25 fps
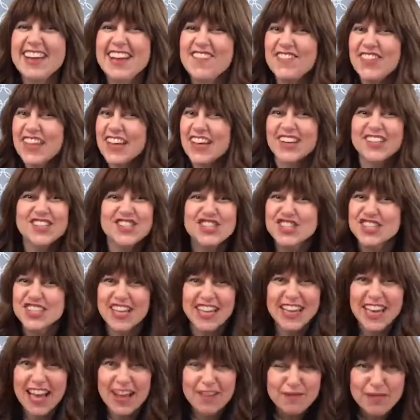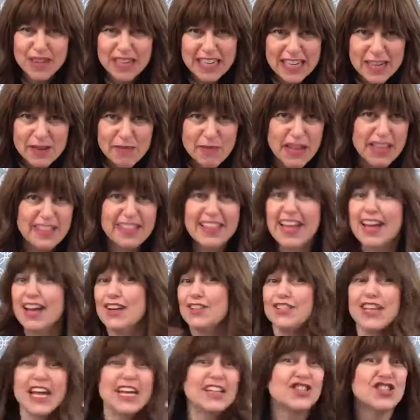Because she's going to have money to paint the
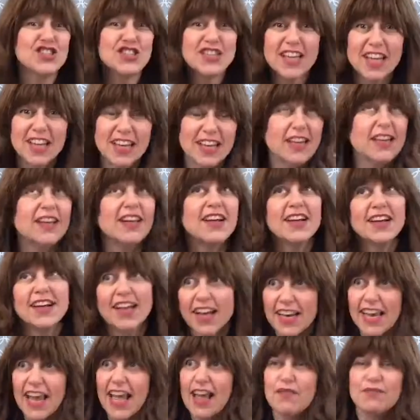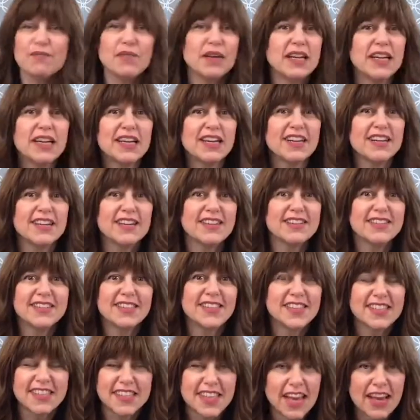house and she's going going to have money to to
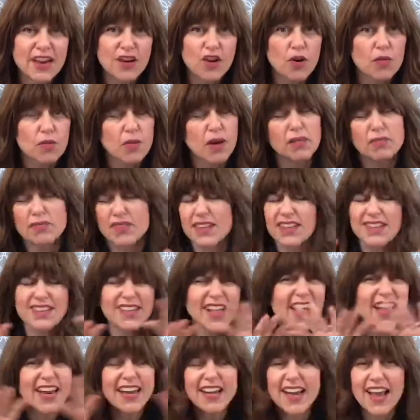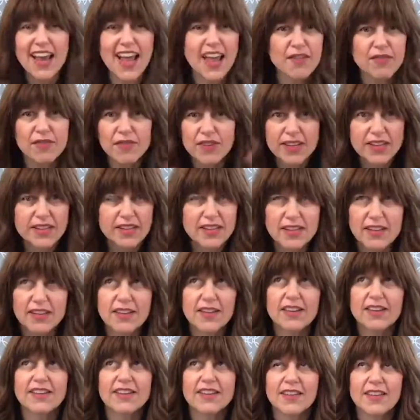stay at home on. Not every
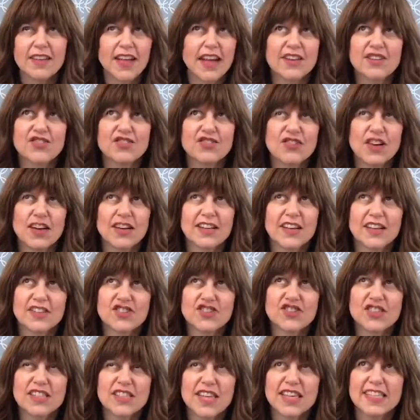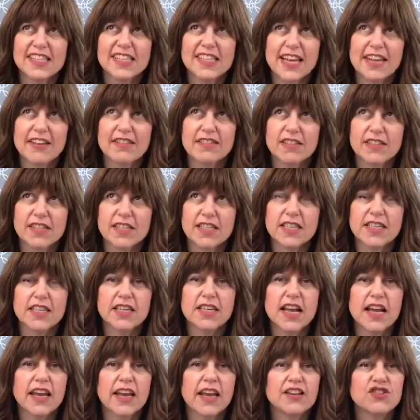I, I, shouldn't say it's guaranteed,
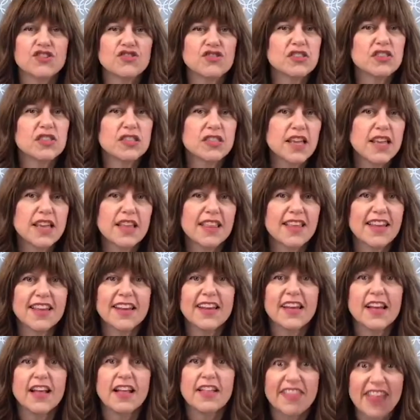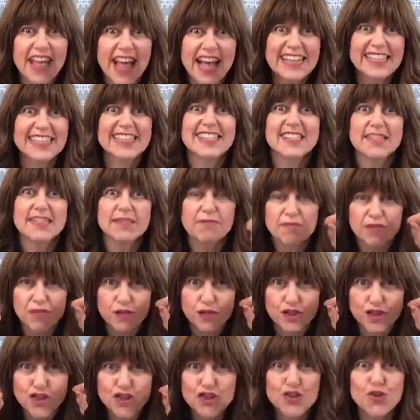and I shouldn't say that that's for
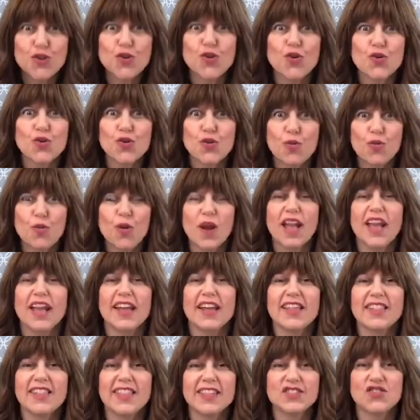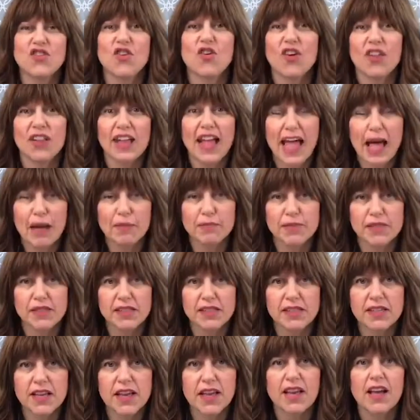sure the way this all
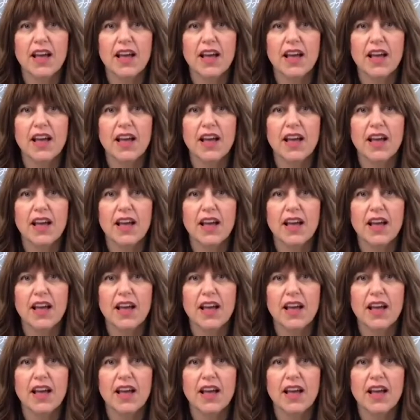happens.